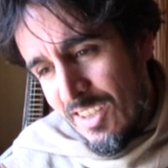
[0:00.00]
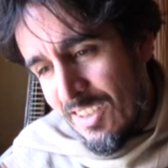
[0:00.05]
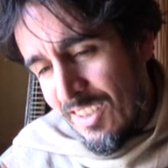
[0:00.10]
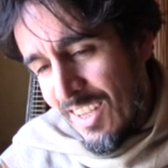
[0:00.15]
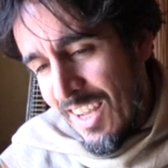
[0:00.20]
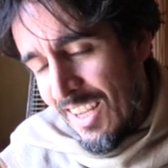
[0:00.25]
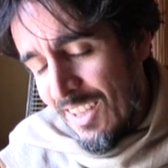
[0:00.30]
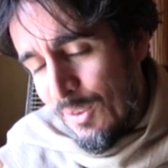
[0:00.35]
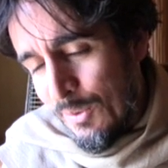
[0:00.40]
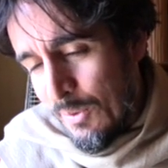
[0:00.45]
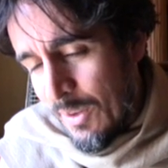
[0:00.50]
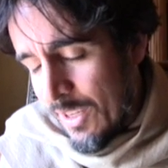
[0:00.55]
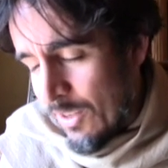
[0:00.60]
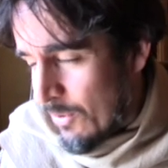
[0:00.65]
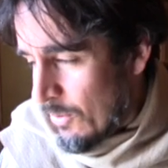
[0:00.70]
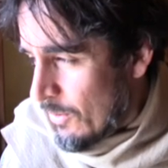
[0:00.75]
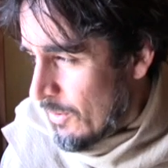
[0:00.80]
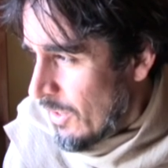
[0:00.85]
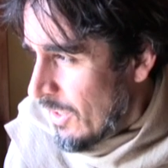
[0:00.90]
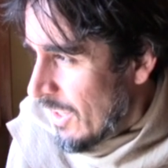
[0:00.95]
is not the way
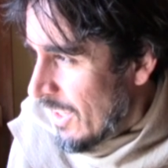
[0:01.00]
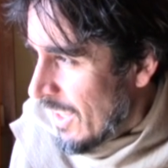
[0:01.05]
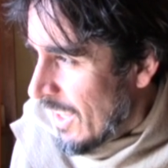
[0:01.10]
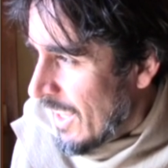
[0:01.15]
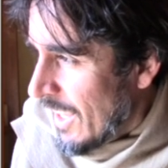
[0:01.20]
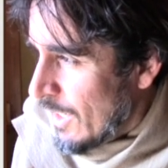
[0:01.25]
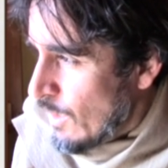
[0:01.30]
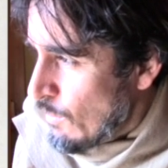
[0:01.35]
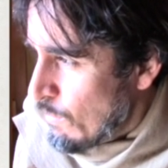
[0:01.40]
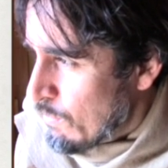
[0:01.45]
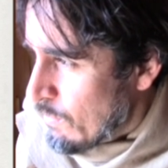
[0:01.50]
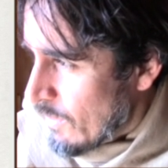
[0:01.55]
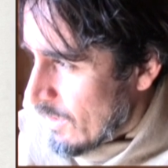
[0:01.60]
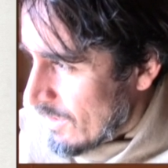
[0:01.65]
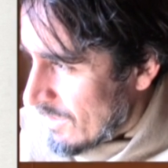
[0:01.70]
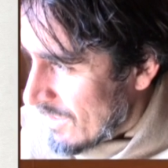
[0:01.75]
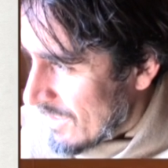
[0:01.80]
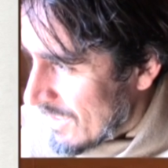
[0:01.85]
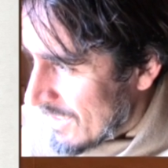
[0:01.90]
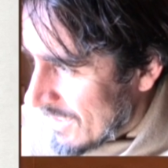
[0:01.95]
to
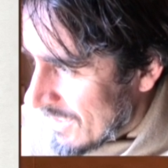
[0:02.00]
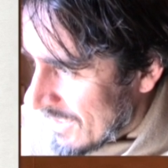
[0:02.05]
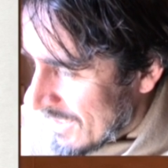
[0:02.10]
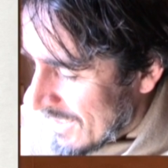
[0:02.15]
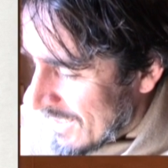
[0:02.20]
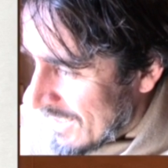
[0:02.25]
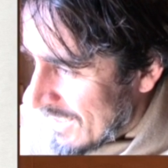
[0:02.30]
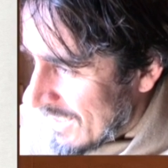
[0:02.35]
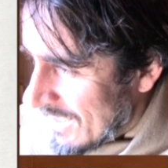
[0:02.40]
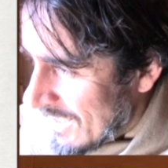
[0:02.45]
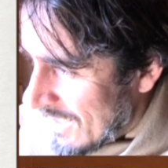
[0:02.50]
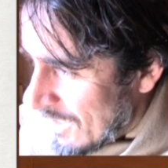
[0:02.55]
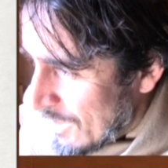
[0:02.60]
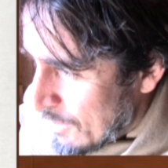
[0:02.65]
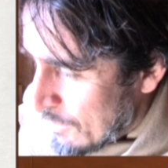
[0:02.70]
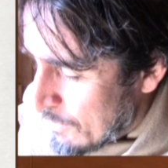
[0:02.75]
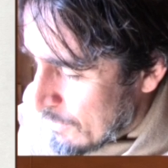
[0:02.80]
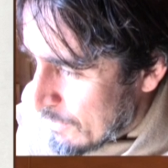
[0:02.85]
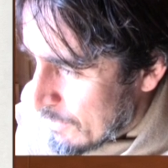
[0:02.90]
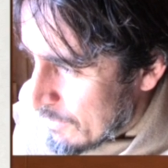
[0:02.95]
express
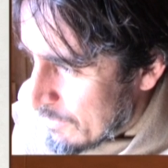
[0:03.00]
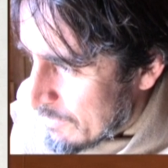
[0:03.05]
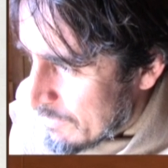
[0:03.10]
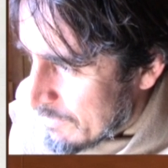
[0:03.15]
love.